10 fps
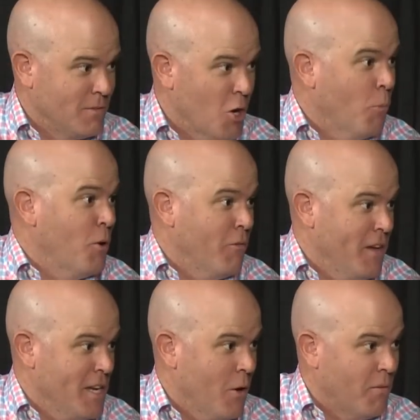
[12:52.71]
GoPro
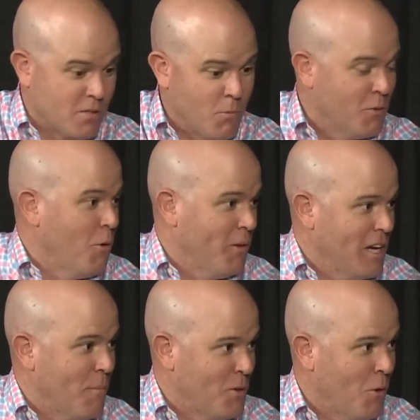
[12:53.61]
video of someone rolling
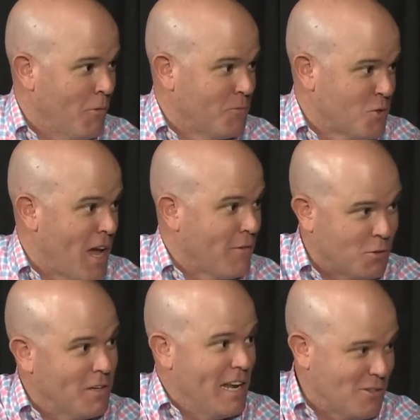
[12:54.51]
up the whole shaft,
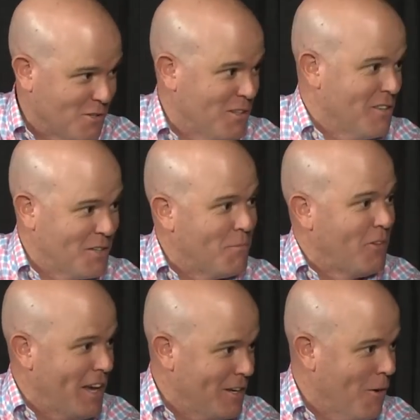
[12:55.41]
so you can actually see the tip
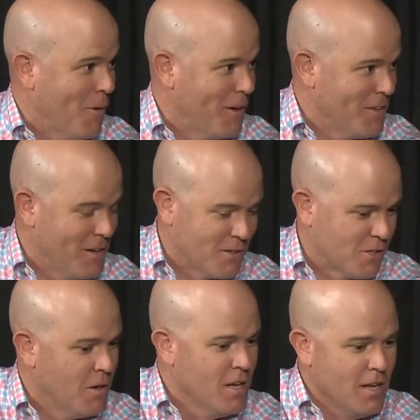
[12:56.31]
flag go on in there.
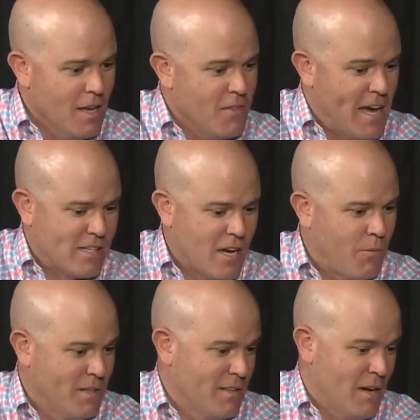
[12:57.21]
So that's how
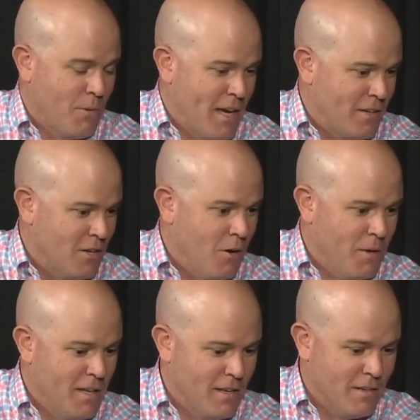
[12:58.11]
we did that. We had to go
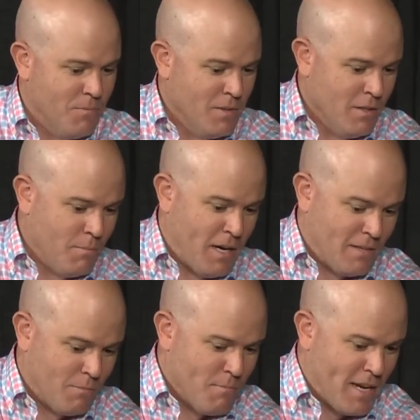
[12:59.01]
in and, by
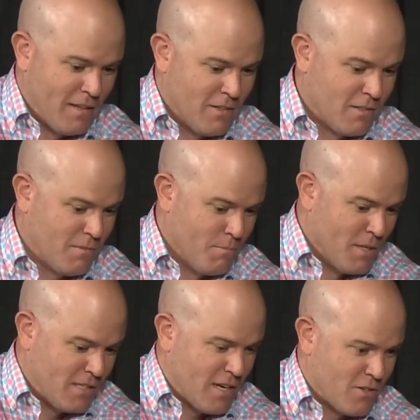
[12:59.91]
making this
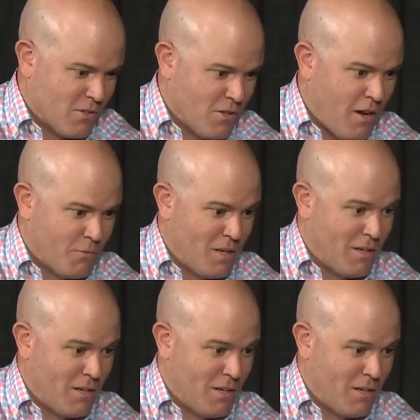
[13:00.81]
midsection soft,